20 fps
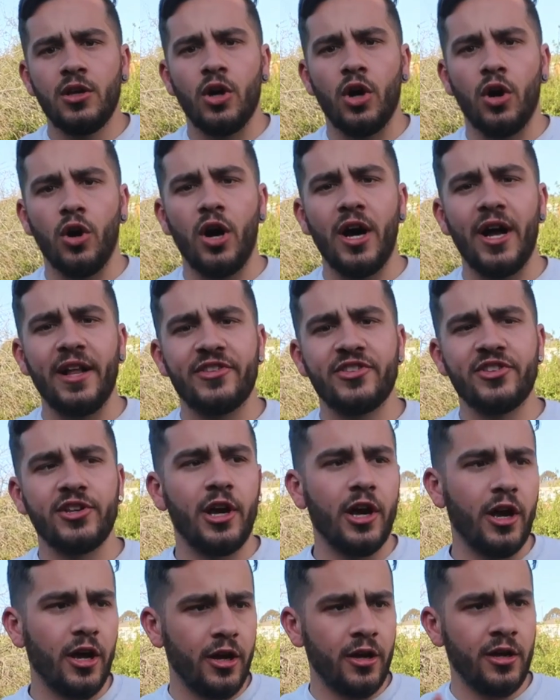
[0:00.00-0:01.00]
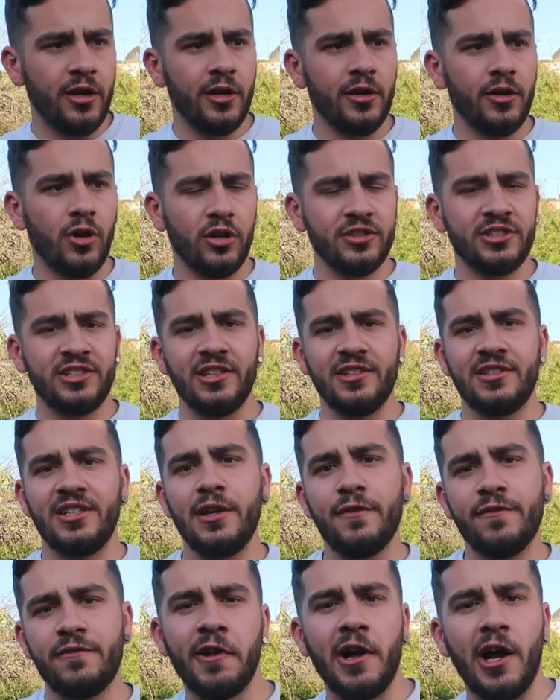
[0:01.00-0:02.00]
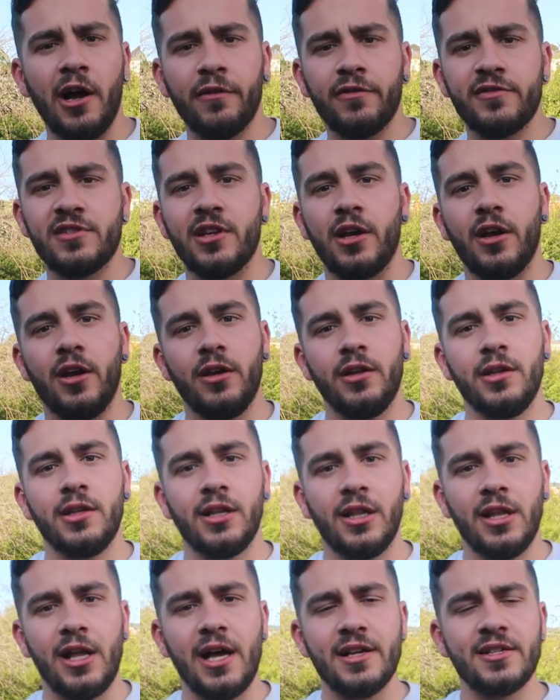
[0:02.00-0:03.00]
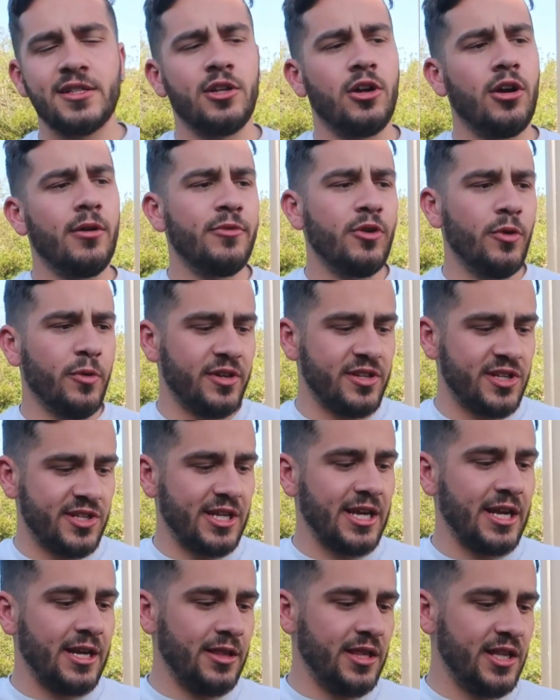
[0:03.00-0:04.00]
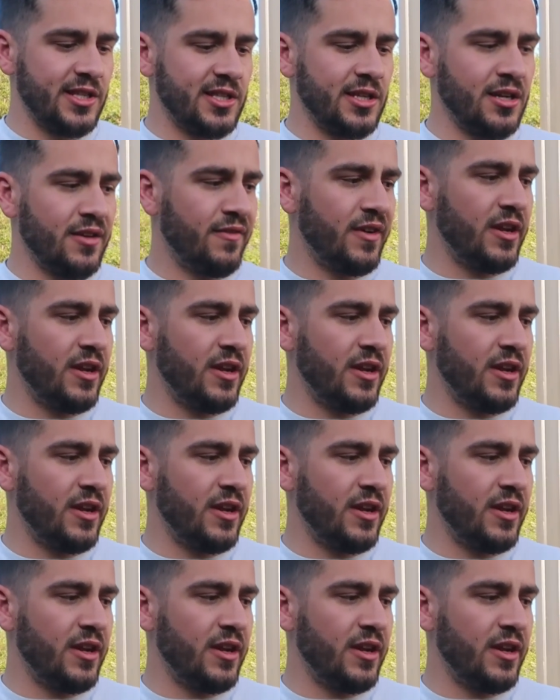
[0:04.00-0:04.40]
Alright, so onto the TifTuf. So the last time you would have seen this in a